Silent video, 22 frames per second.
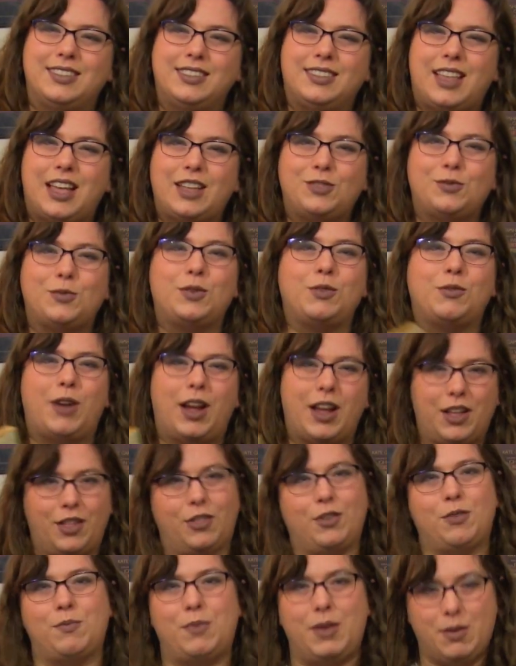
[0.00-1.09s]
that's what
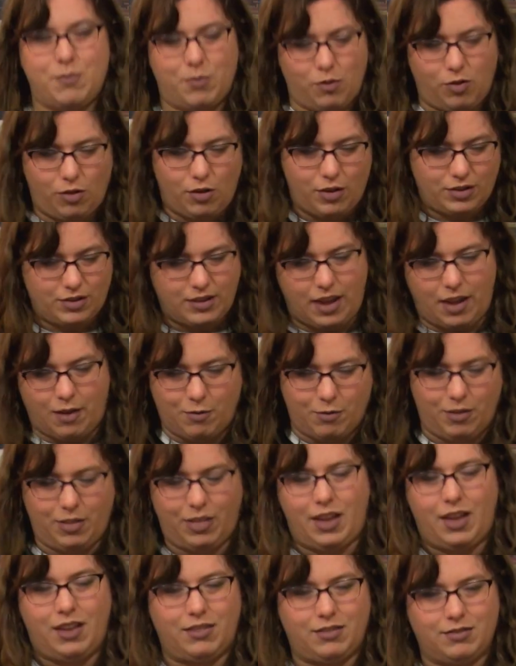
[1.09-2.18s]
regular people looked at and were
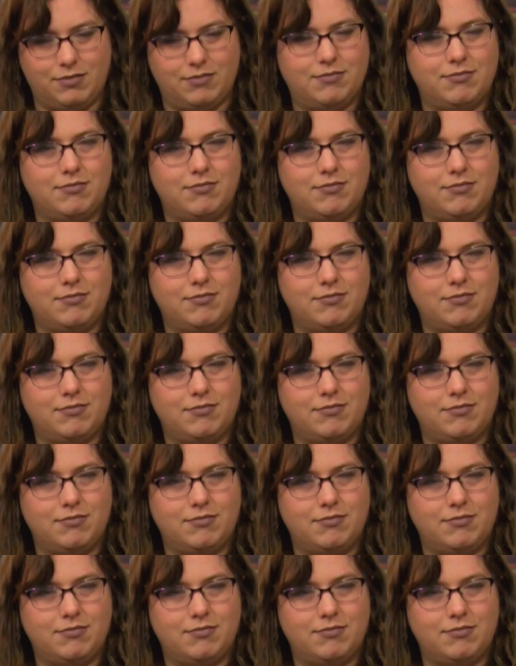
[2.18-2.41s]
like,